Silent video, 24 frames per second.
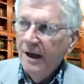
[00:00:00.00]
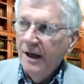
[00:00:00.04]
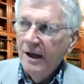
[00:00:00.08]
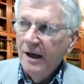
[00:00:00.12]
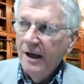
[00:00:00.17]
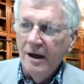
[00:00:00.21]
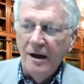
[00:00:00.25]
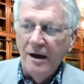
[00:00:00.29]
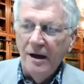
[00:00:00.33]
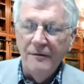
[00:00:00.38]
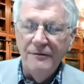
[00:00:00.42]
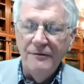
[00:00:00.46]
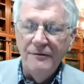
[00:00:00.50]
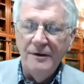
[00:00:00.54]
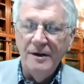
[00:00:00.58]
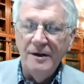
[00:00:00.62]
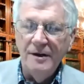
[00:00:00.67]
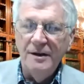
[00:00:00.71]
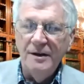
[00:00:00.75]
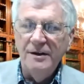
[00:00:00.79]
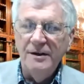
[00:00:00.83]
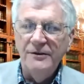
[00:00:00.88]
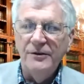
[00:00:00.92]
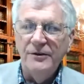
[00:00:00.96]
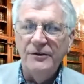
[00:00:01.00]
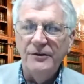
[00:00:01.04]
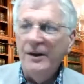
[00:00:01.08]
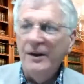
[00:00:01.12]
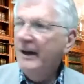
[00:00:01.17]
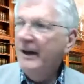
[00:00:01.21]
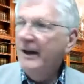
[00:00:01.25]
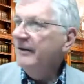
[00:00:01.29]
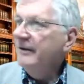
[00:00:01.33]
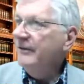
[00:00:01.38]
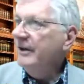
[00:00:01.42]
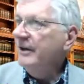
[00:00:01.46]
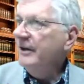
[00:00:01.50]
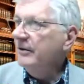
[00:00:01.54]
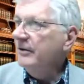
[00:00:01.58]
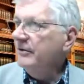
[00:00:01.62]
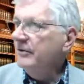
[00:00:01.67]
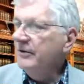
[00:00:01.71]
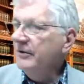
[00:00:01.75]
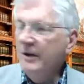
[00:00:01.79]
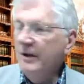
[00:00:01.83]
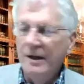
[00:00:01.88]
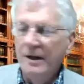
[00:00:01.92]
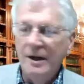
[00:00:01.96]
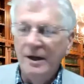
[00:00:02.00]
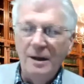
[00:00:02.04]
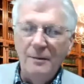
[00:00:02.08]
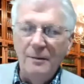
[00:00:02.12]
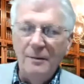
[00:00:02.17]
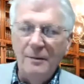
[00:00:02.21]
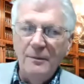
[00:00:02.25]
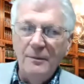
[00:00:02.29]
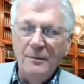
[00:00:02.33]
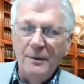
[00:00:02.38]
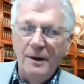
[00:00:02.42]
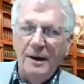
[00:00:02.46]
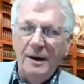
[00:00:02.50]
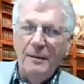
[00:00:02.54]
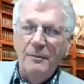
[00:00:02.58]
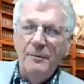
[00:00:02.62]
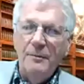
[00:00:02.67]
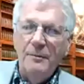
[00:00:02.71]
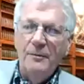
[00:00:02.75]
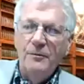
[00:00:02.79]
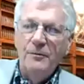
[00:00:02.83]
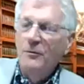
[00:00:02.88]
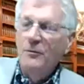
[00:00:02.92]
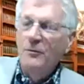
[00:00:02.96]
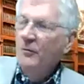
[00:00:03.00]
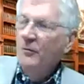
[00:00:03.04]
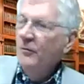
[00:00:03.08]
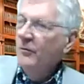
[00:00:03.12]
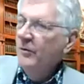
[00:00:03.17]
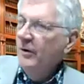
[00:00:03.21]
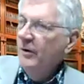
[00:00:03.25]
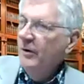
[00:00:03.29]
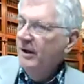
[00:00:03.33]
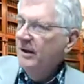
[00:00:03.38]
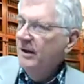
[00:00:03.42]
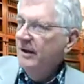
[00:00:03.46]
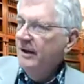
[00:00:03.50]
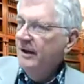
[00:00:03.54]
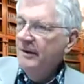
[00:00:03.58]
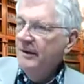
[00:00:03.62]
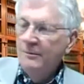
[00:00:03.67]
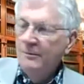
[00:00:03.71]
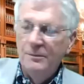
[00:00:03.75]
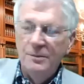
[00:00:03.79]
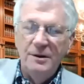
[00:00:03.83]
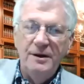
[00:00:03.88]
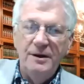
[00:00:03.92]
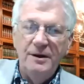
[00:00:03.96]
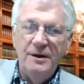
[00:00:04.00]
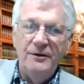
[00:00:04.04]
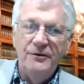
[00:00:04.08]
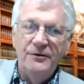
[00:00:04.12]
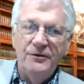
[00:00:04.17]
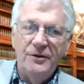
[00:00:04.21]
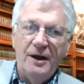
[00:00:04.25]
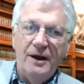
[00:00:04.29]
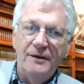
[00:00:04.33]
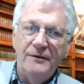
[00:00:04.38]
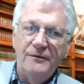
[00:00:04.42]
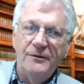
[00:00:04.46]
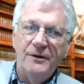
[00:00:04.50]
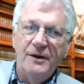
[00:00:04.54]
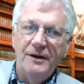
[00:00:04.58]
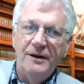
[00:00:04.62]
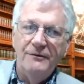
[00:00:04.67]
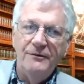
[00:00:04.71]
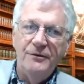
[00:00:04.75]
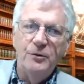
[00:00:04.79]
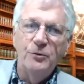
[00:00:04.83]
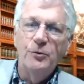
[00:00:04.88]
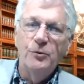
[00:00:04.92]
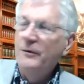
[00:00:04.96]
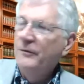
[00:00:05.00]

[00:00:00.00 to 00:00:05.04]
conflict is the sign of energy, and I'm really pleased to have you reframe that.